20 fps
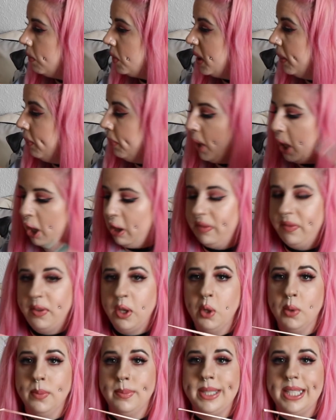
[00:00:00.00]
some
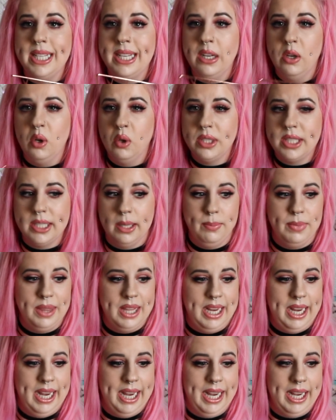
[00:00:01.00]
perfumes in it or
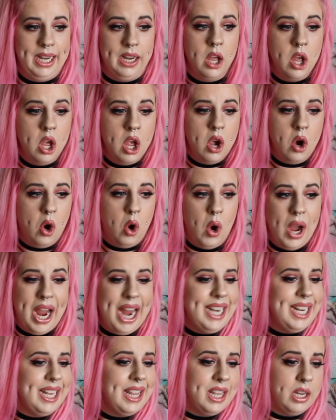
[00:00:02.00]
something, or
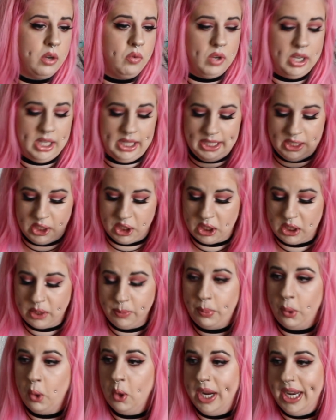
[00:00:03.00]
anything really, just to
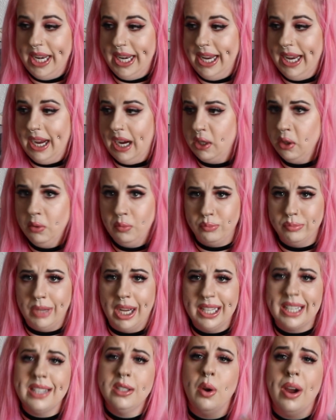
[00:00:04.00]
put in it. I
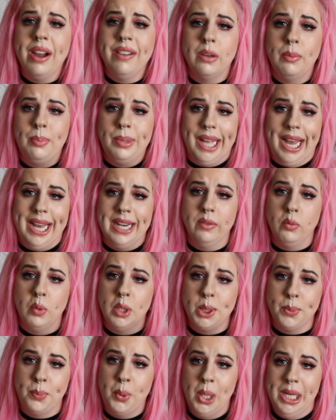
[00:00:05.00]
don't have a plan of
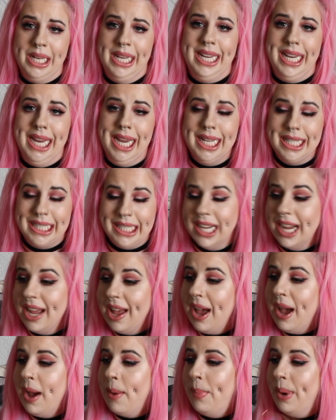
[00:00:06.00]
what to put in it yet,
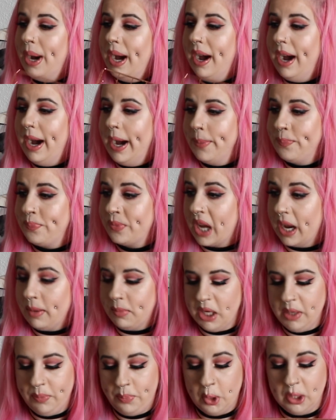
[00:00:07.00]
but I'm
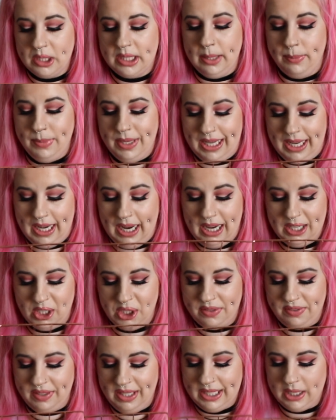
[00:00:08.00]
gonna put something in it. I
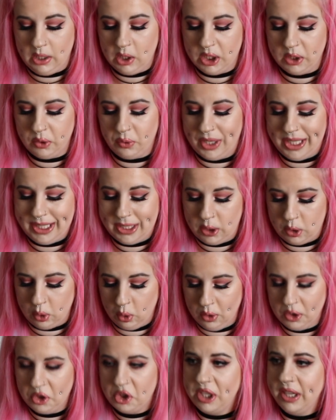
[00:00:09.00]
just feel like it's a great
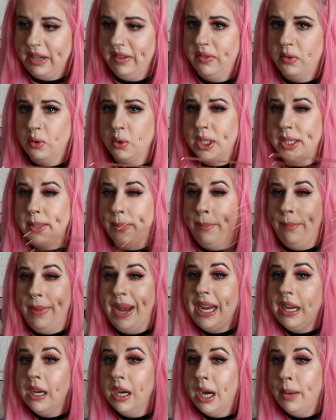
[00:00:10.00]
storage thing for some
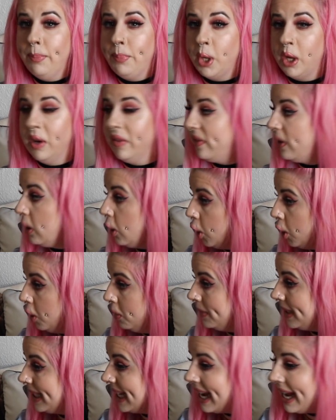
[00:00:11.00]
makeup,
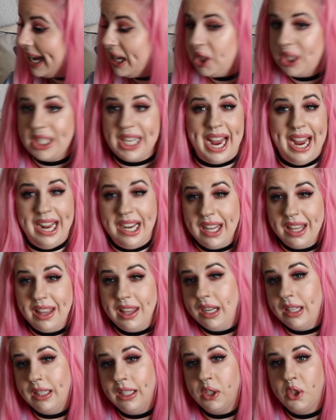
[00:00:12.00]
perfumes, just
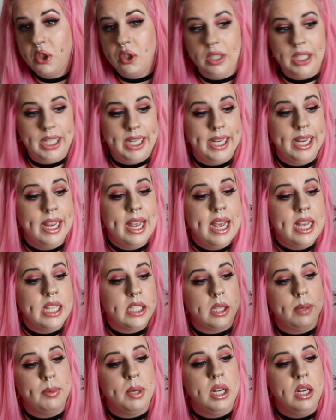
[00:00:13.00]
anything literally.
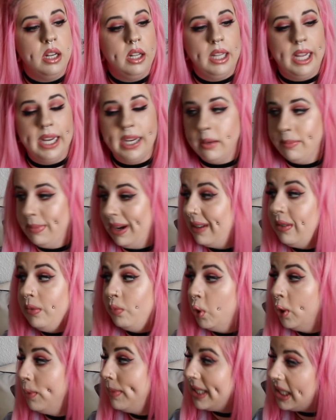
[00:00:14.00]
So I'm gonna, like, my
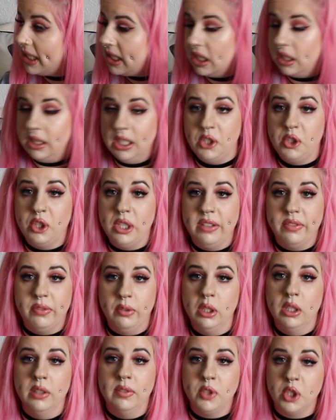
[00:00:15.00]
room is literally
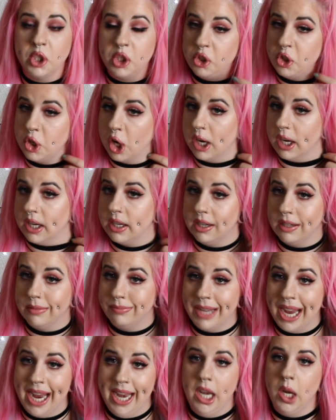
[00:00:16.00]
full of just junk
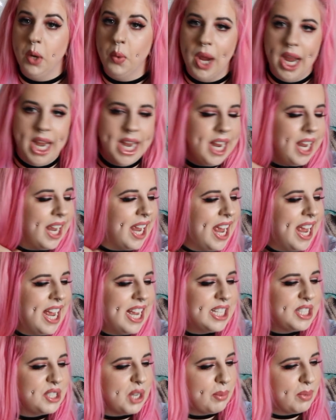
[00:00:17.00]
anyway,
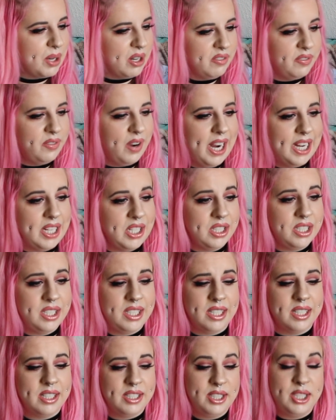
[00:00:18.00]
so I'm gonna find
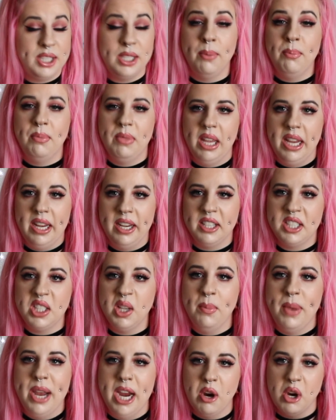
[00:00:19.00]
something,
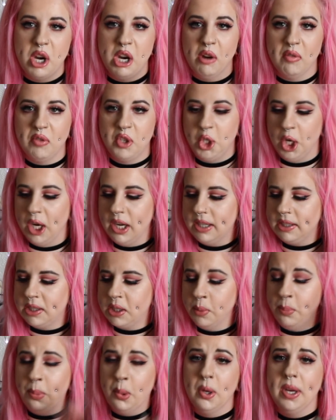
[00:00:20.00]
some area of junk
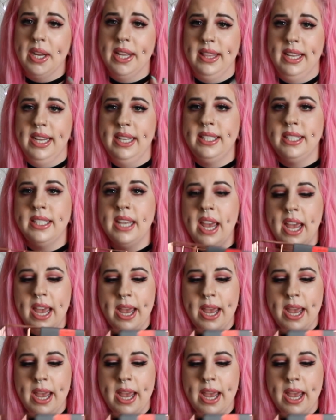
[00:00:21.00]
to put in this.